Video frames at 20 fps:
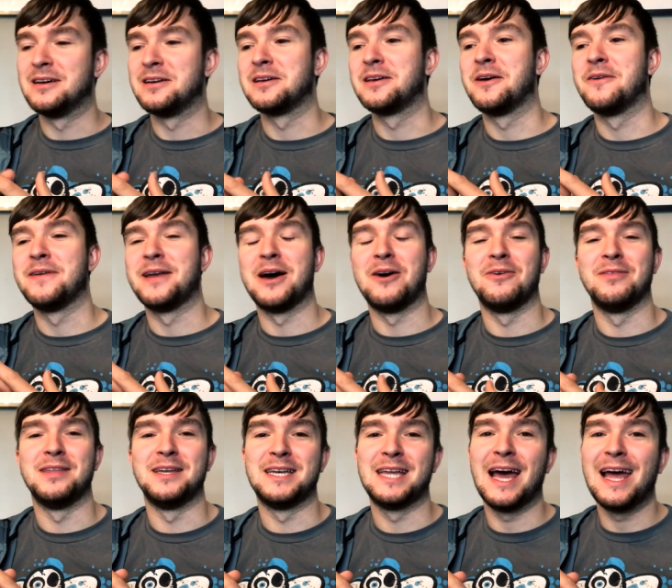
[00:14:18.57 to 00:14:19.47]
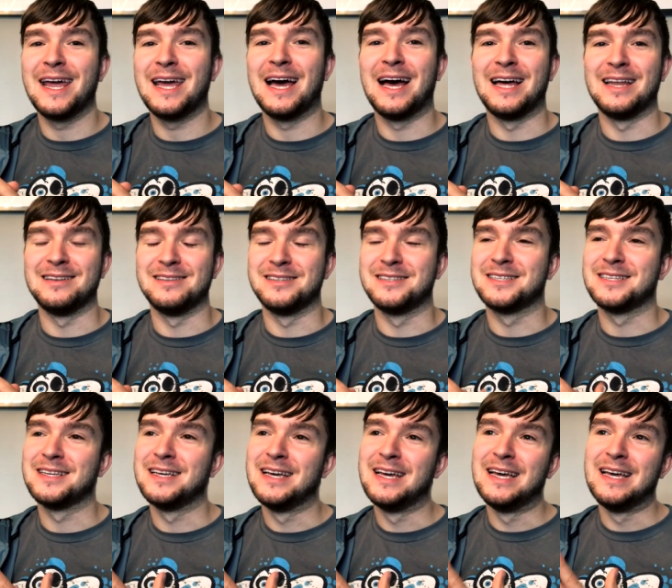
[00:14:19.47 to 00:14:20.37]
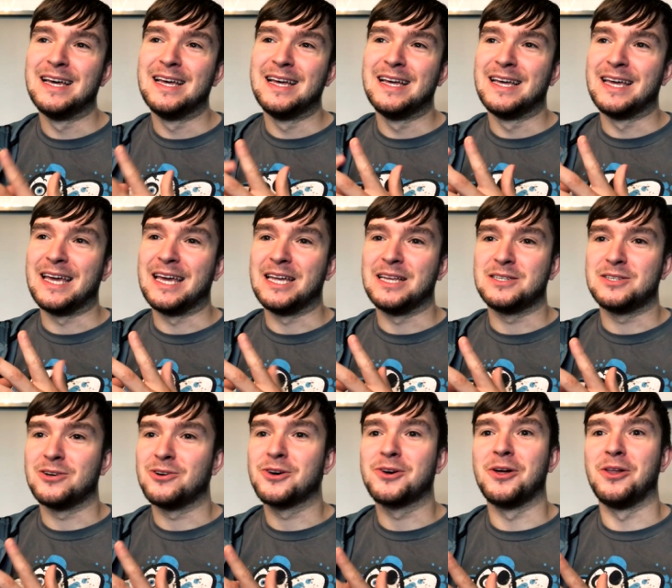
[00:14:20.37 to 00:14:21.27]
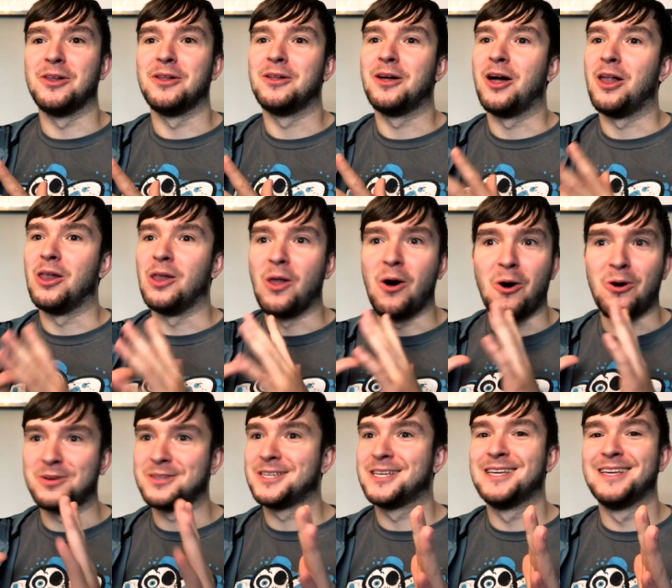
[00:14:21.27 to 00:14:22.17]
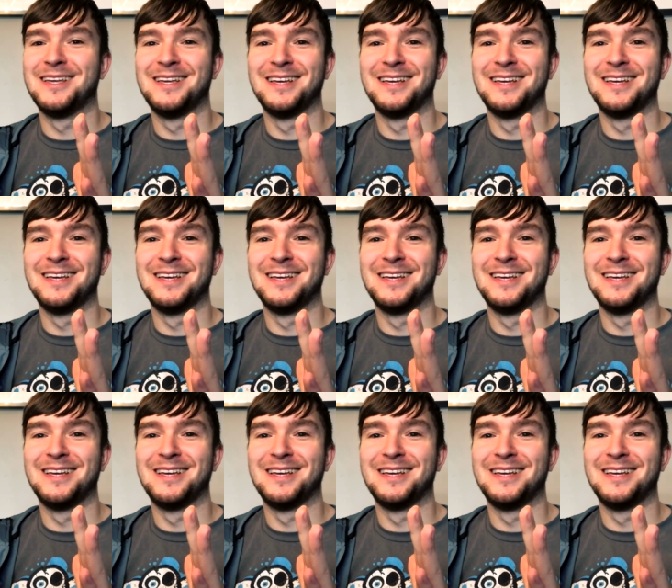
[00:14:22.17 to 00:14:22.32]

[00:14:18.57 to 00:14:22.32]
uh, going out on a date. And it took a, a lot.